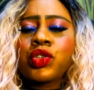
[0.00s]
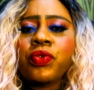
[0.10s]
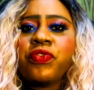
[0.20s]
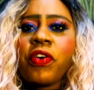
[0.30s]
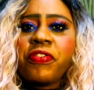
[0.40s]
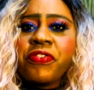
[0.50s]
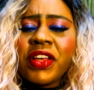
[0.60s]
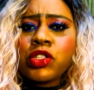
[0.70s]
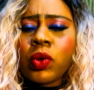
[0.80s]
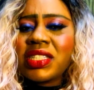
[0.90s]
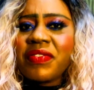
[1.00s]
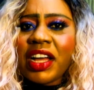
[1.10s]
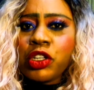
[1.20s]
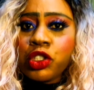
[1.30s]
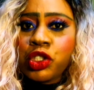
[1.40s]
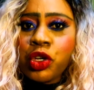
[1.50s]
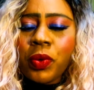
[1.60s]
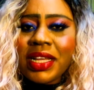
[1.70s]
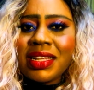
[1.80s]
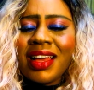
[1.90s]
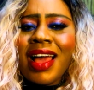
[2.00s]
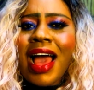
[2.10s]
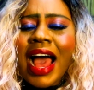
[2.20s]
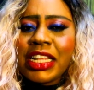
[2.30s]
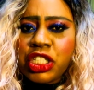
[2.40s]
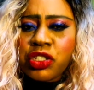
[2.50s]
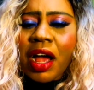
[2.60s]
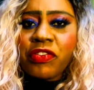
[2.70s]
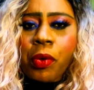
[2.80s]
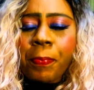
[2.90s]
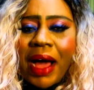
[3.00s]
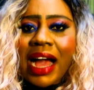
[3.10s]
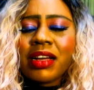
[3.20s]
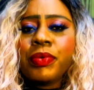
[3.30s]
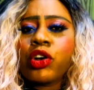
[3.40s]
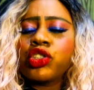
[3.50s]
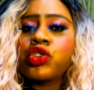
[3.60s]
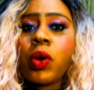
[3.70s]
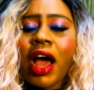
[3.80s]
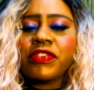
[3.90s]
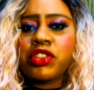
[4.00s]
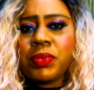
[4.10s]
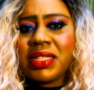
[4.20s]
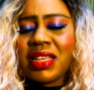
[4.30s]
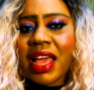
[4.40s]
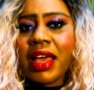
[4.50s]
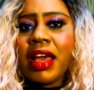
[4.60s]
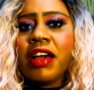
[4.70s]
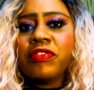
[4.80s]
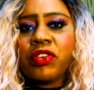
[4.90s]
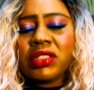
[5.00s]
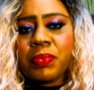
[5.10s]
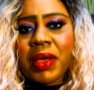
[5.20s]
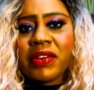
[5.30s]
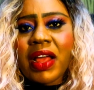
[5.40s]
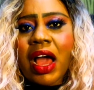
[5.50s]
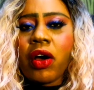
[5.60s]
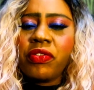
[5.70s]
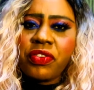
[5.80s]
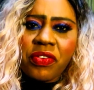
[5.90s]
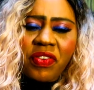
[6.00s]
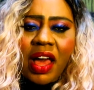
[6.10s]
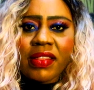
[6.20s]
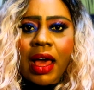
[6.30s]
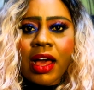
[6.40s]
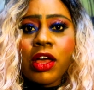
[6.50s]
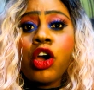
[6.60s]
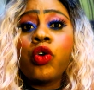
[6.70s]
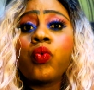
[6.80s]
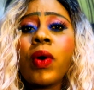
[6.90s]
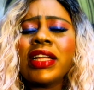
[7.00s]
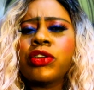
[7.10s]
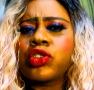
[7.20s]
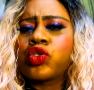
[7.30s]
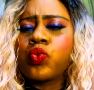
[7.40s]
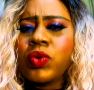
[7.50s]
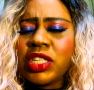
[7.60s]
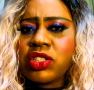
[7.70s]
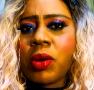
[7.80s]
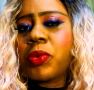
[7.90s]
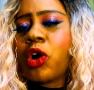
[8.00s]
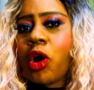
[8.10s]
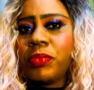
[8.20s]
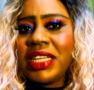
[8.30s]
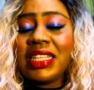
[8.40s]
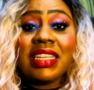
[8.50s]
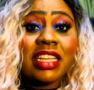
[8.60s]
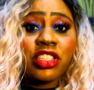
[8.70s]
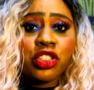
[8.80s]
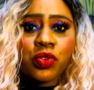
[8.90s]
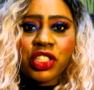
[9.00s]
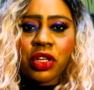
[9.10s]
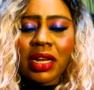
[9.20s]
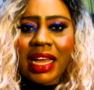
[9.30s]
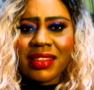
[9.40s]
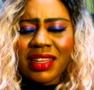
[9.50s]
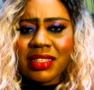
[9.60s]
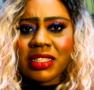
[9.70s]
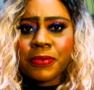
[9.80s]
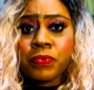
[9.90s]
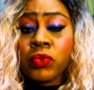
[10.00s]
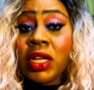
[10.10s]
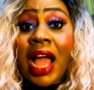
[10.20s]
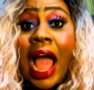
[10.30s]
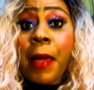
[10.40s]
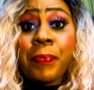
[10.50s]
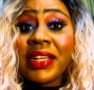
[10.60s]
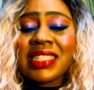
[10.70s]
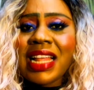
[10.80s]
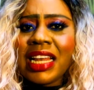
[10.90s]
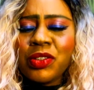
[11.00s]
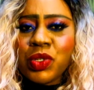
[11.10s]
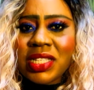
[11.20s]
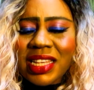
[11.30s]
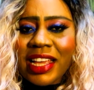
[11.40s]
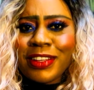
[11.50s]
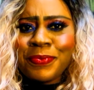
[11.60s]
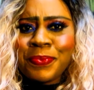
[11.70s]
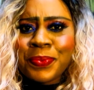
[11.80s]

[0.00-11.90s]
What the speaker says: to forfeit whatever you're doing and travel back because you have to be there for the burial of your father. Where does wisdom come in a situation like this? I personally would say,